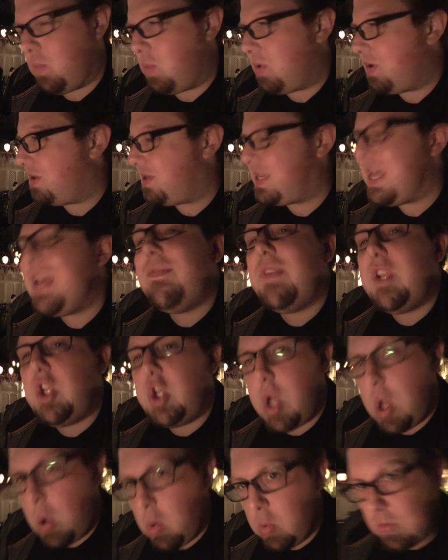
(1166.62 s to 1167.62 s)
what Davy
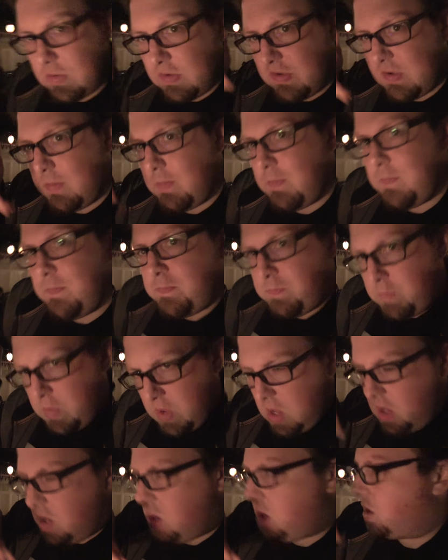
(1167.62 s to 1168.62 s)
Jones
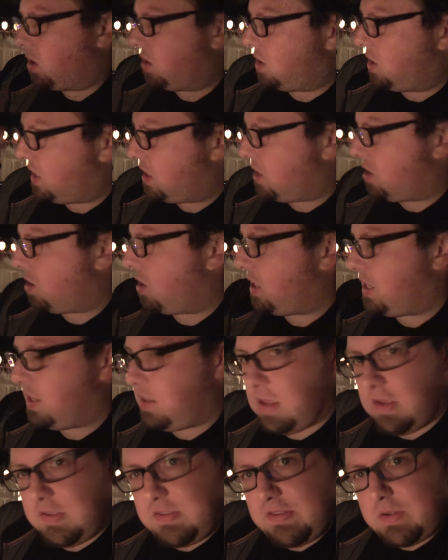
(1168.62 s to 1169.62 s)

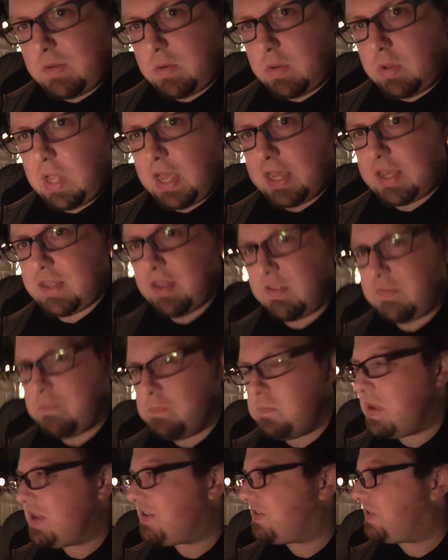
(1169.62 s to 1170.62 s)
in this
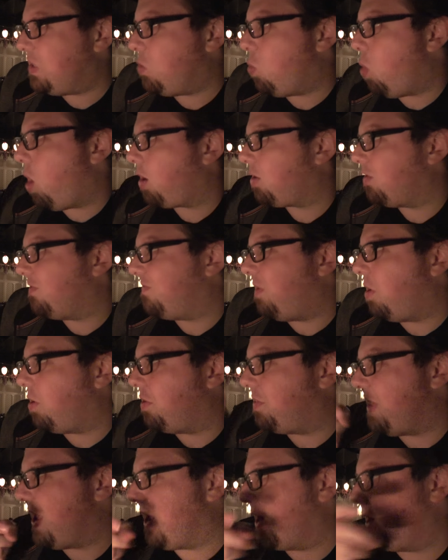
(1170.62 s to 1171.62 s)
misty waterfall
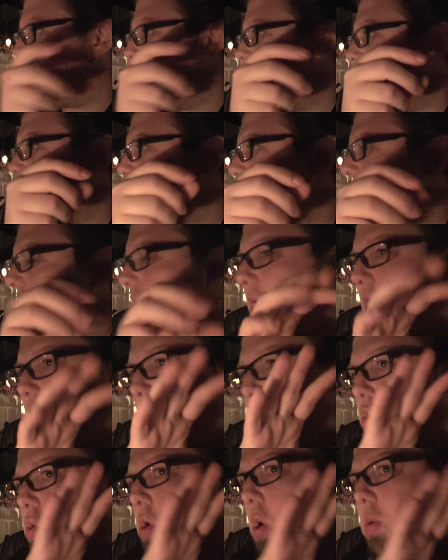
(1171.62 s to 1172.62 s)
thing.
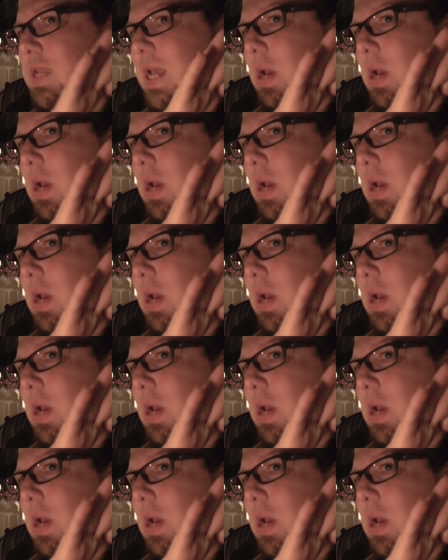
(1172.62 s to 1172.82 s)
You go